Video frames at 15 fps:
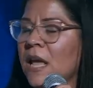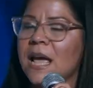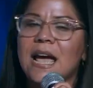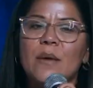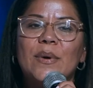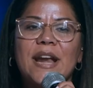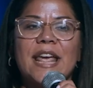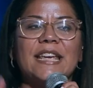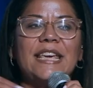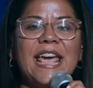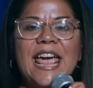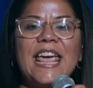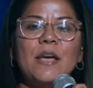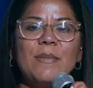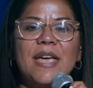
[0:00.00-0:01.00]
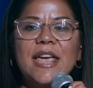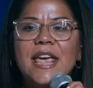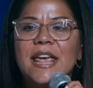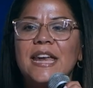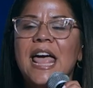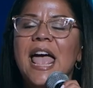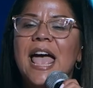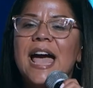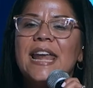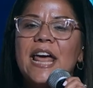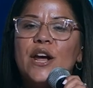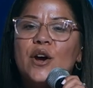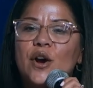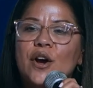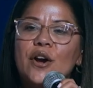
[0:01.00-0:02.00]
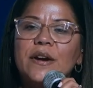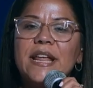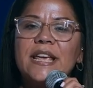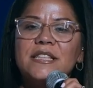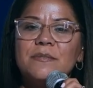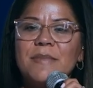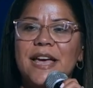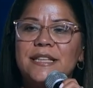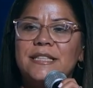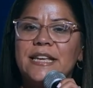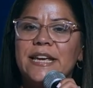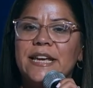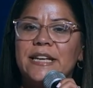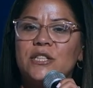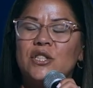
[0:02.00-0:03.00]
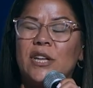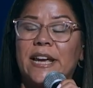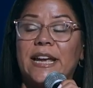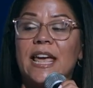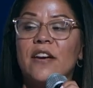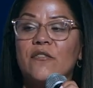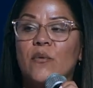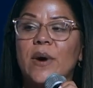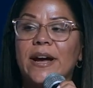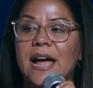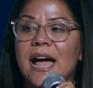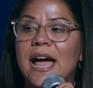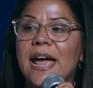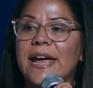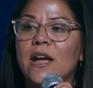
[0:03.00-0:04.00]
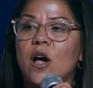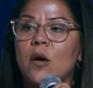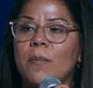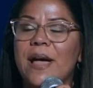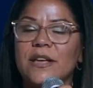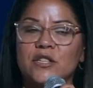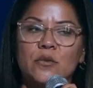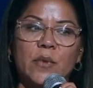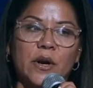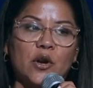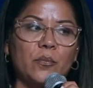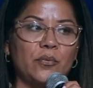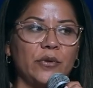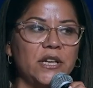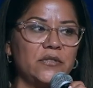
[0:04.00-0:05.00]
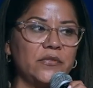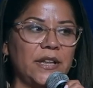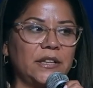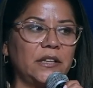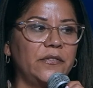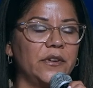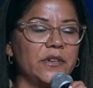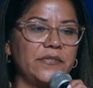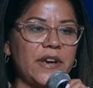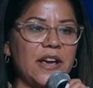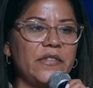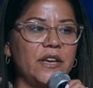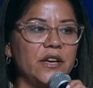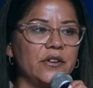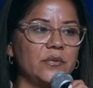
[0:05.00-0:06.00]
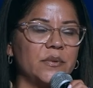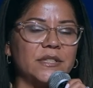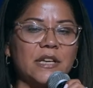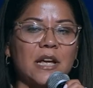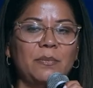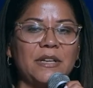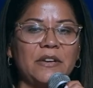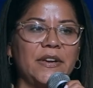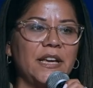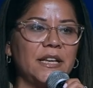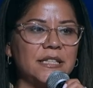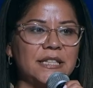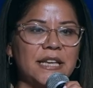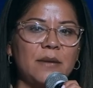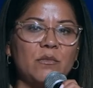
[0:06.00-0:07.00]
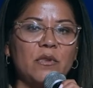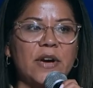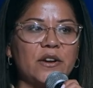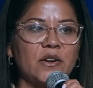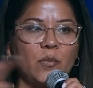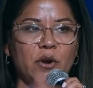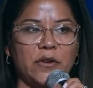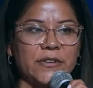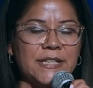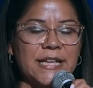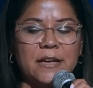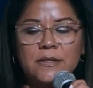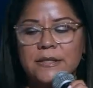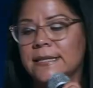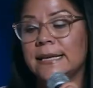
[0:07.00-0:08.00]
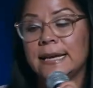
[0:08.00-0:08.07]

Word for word: And when I came in and I heard his message, like FYI, all Pastor Marco preached for like the first five years was stop living in sin, move out of your boyfriend's house.